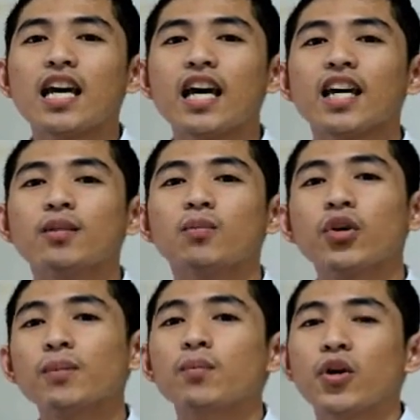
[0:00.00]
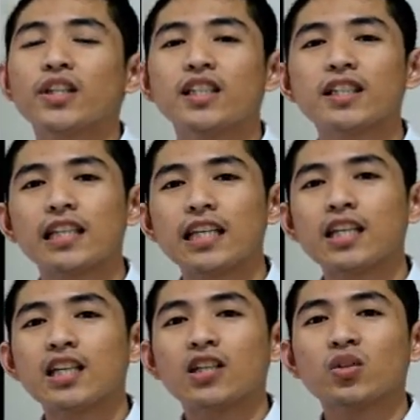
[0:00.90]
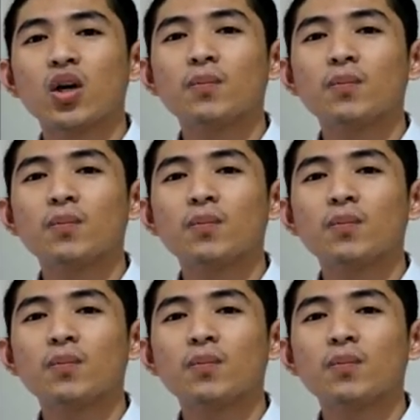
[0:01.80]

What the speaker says: and more importantly, to